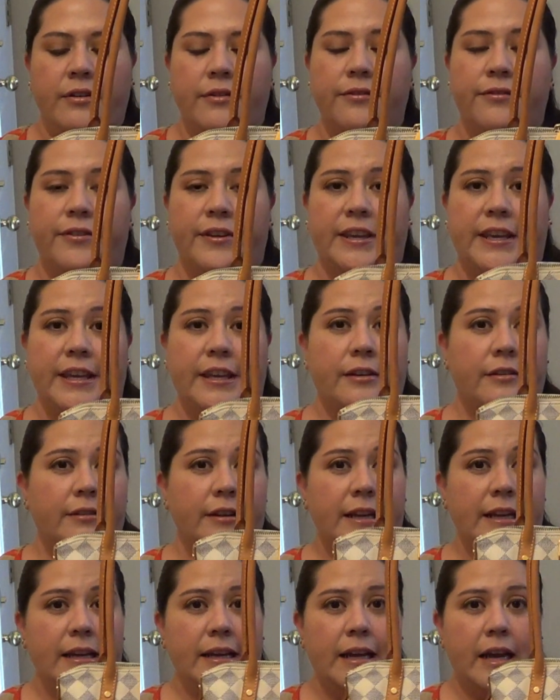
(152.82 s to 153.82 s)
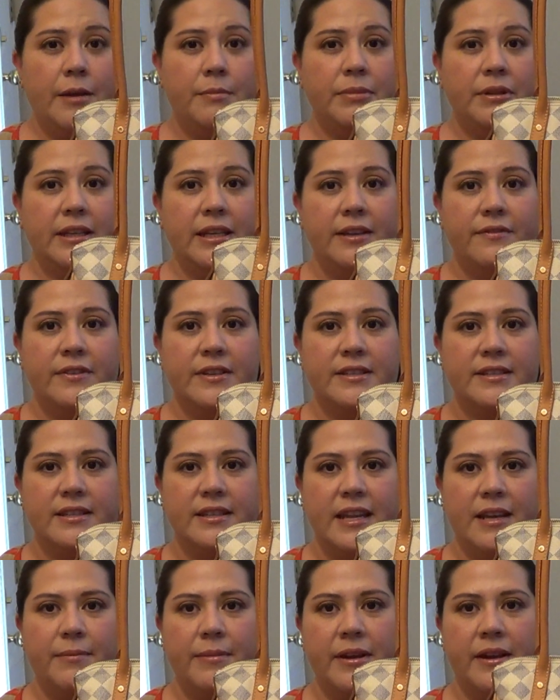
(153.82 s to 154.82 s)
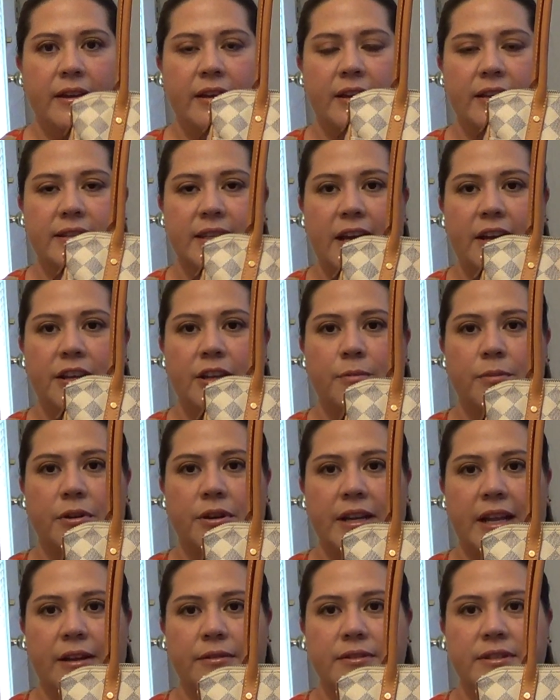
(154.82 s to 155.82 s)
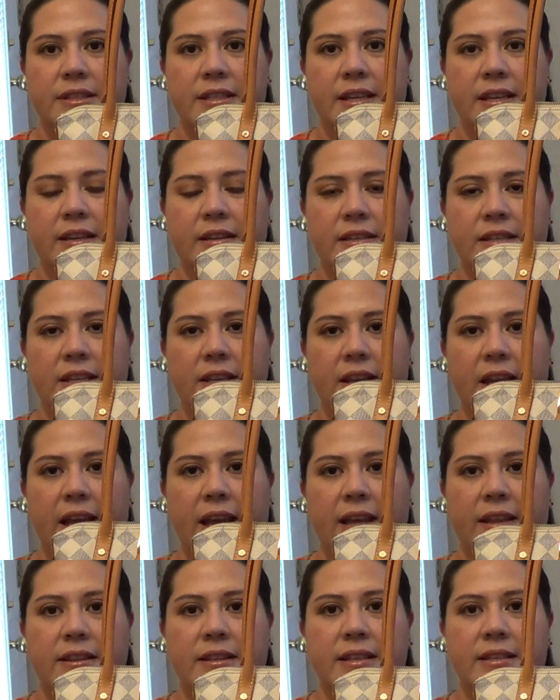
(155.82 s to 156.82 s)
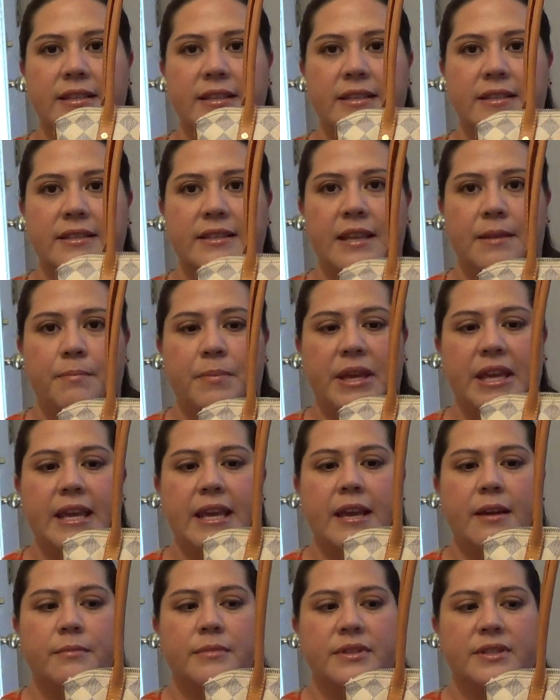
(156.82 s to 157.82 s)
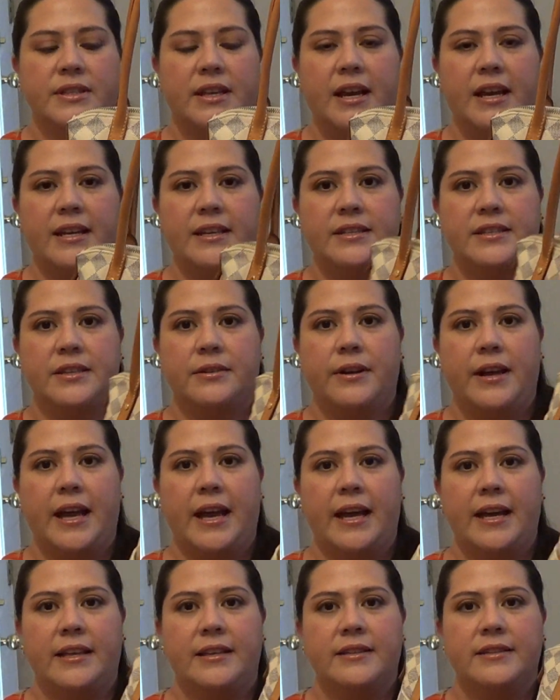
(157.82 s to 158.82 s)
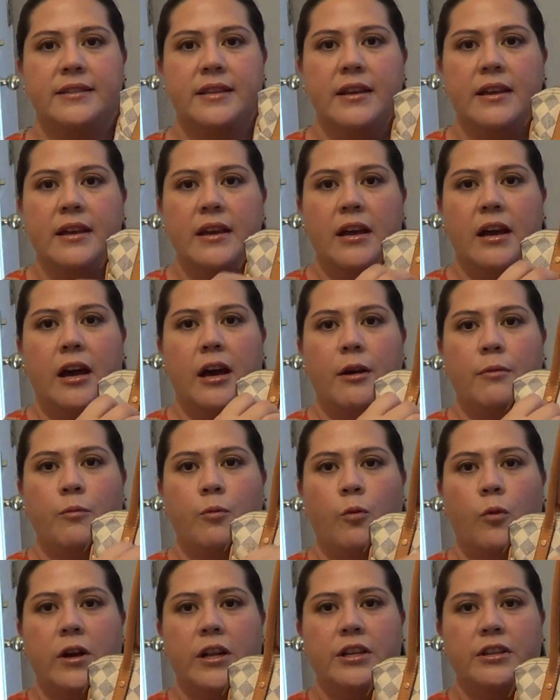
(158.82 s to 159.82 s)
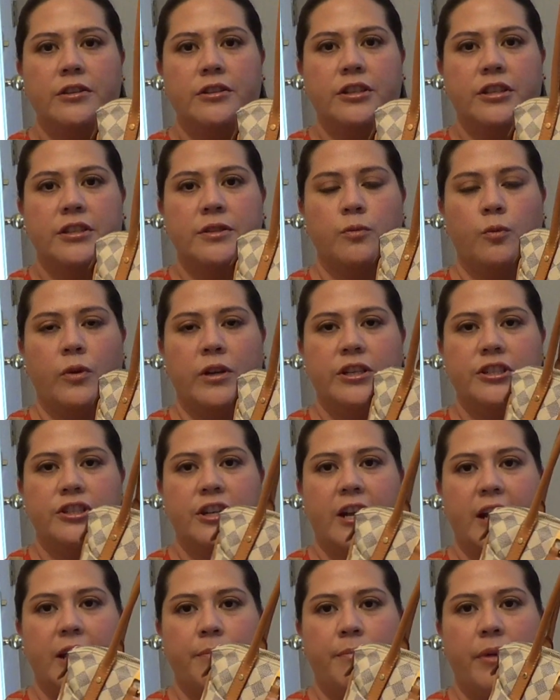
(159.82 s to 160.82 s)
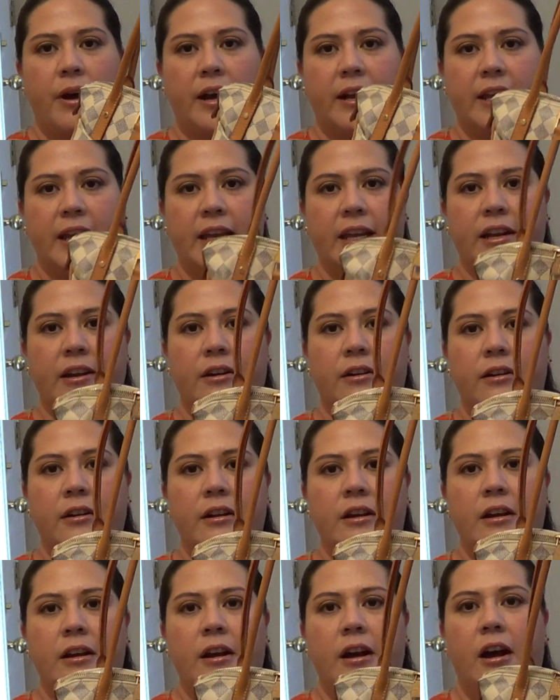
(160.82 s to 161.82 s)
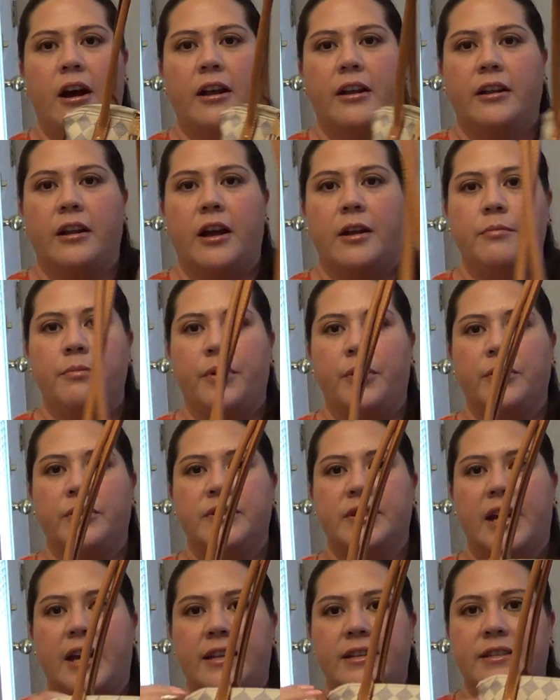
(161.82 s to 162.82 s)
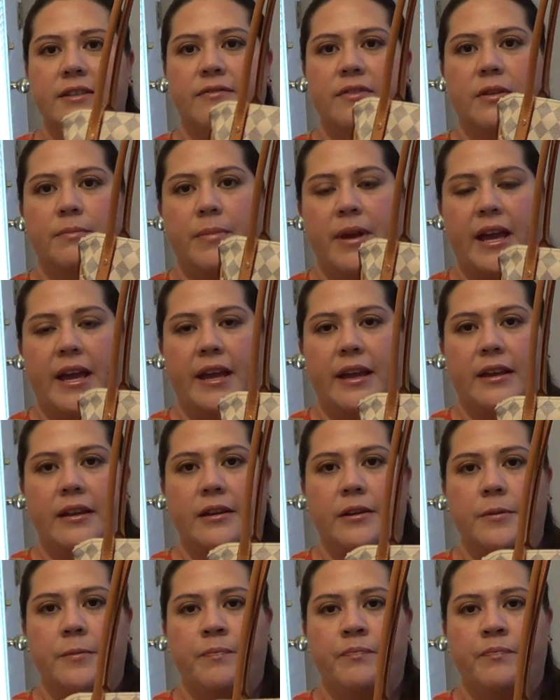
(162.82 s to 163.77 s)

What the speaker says: Figheri, I believe is how you pronounce it. And this is the PM size, so it has one giant pocket here on both sides of the bag.